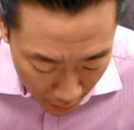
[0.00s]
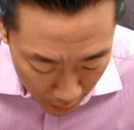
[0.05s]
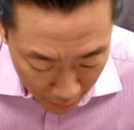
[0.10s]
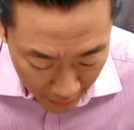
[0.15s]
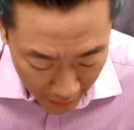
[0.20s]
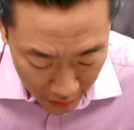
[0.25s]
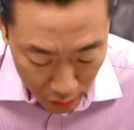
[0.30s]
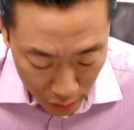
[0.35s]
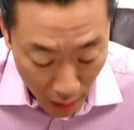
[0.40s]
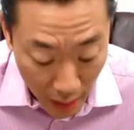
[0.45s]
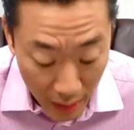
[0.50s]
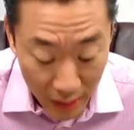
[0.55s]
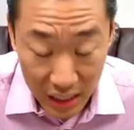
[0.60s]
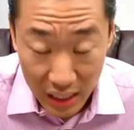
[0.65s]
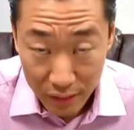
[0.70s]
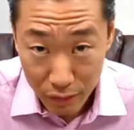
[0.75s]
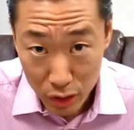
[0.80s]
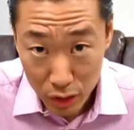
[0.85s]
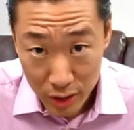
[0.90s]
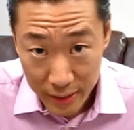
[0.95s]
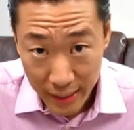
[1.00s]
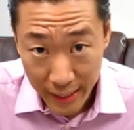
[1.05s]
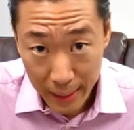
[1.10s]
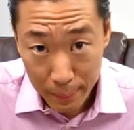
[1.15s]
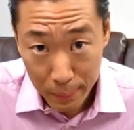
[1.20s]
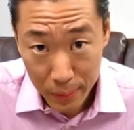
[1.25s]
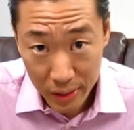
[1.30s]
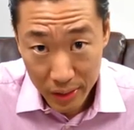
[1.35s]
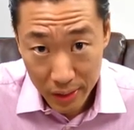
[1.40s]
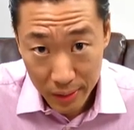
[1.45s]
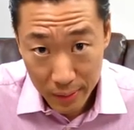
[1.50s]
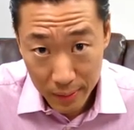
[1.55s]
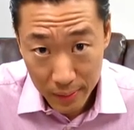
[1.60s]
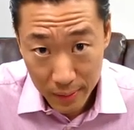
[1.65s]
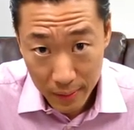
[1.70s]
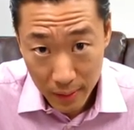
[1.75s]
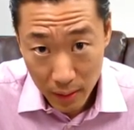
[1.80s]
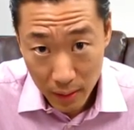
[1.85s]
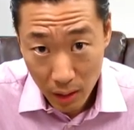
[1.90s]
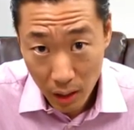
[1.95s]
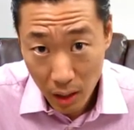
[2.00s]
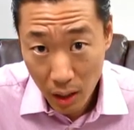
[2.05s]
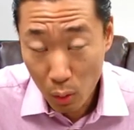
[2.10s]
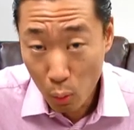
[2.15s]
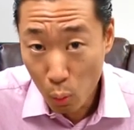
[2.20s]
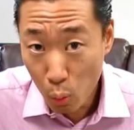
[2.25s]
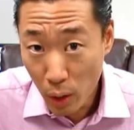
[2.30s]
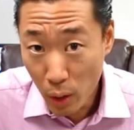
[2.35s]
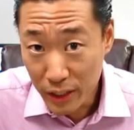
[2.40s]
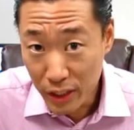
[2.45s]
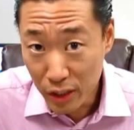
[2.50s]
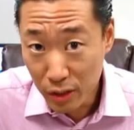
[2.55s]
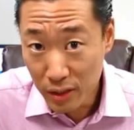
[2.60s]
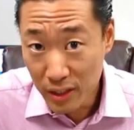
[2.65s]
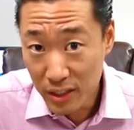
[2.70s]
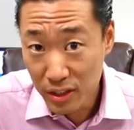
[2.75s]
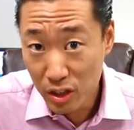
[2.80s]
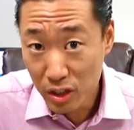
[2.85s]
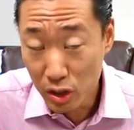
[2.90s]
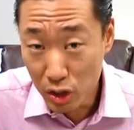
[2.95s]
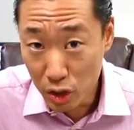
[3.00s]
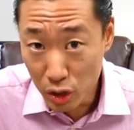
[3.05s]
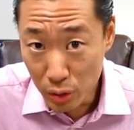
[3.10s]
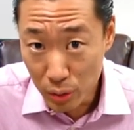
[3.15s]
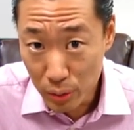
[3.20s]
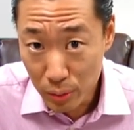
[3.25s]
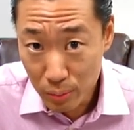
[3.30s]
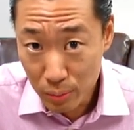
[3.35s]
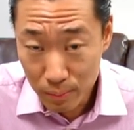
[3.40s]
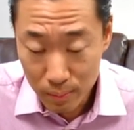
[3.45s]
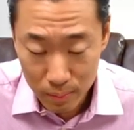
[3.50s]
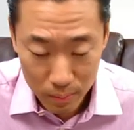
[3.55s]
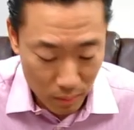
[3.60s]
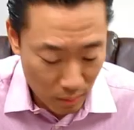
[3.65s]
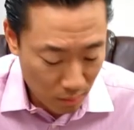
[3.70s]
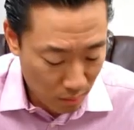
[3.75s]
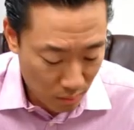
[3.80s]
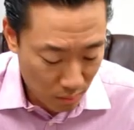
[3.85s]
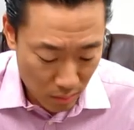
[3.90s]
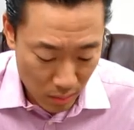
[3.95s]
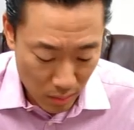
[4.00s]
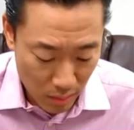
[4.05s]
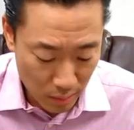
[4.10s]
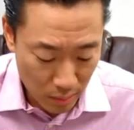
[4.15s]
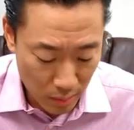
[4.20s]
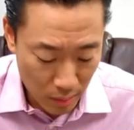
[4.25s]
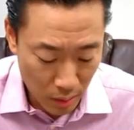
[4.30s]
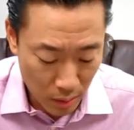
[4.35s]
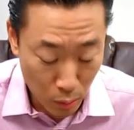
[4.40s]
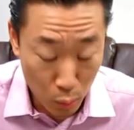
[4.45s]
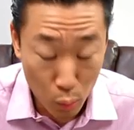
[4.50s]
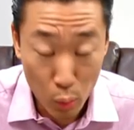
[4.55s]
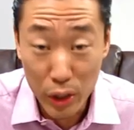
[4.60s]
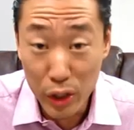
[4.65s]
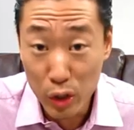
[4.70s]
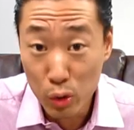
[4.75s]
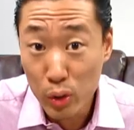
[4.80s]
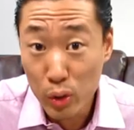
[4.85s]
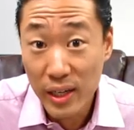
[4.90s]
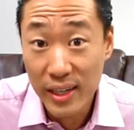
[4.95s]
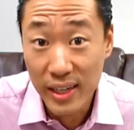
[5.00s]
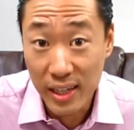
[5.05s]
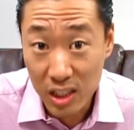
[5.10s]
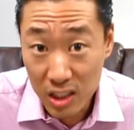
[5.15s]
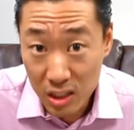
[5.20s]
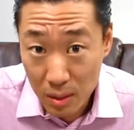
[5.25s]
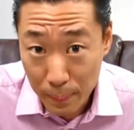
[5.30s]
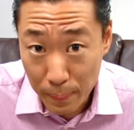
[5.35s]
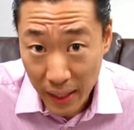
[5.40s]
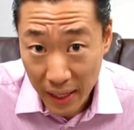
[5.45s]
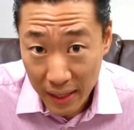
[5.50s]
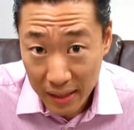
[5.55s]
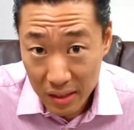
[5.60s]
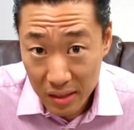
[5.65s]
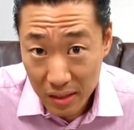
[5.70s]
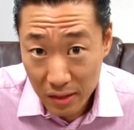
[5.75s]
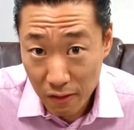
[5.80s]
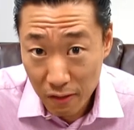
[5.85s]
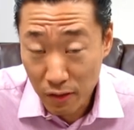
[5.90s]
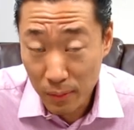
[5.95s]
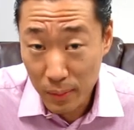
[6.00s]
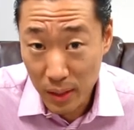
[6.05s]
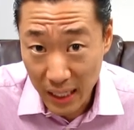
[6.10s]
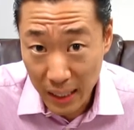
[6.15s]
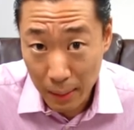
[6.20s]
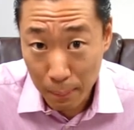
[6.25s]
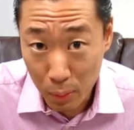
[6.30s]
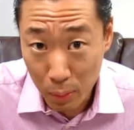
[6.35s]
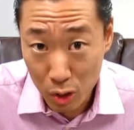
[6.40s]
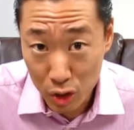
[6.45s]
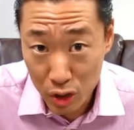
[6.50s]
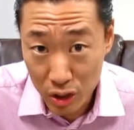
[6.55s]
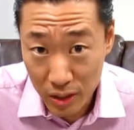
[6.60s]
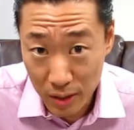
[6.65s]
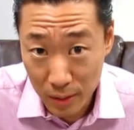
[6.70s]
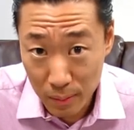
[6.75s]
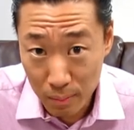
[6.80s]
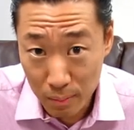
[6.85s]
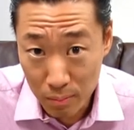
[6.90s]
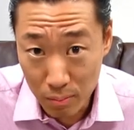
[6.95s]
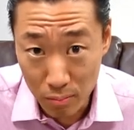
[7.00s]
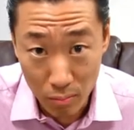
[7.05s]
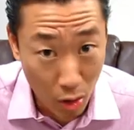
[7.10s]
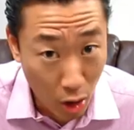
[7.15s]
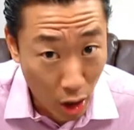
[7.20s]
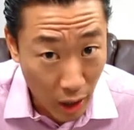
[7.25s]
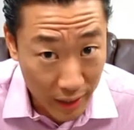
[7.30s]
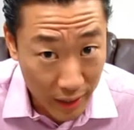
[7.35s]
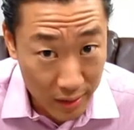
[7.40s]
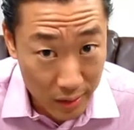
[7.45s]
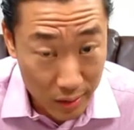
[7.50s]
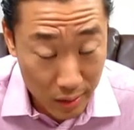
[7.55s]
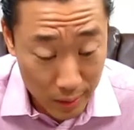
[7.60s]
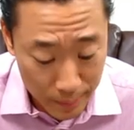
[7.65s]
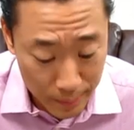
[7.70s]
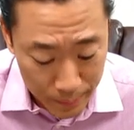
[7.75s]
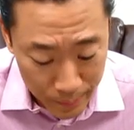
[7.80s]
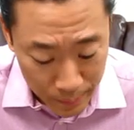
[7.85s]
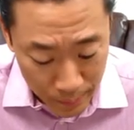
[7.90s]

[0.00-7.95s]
Okay, so I'm going to give you tips on what you need to do or what you can expect from the in-person audit.